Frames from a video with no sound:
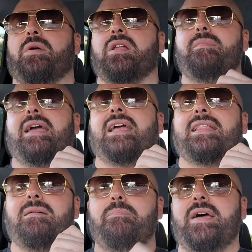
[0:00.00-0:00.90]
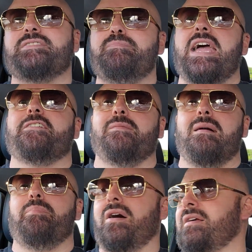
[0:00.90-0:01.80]
I want to get the best bang for
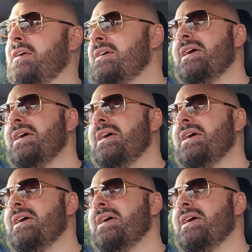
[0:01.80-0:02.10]
my buck.